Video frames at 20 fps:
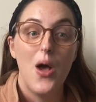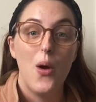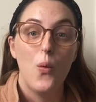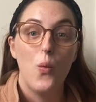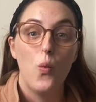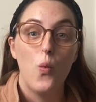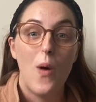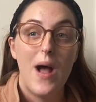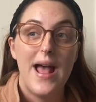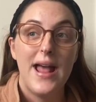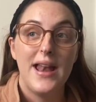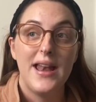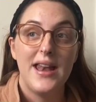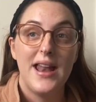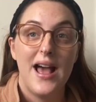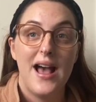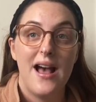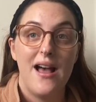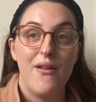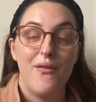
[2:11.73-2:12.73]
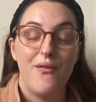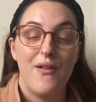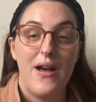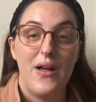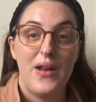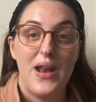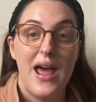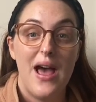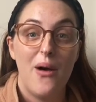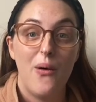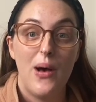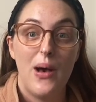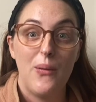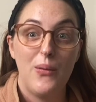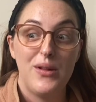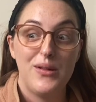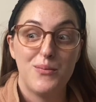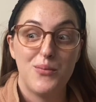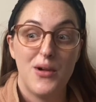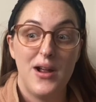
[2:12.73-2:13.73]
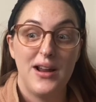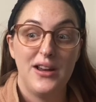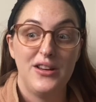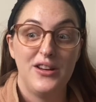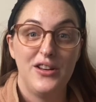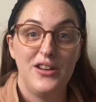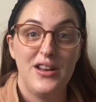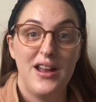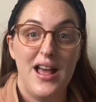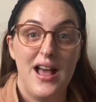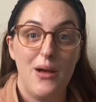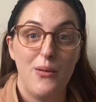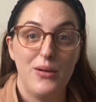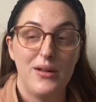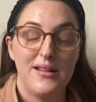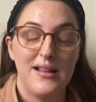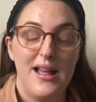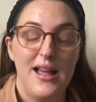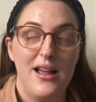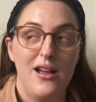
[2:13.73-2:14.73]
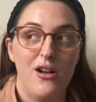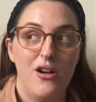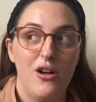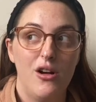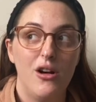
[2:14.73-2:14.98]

When I found out I was pregnant, I was like,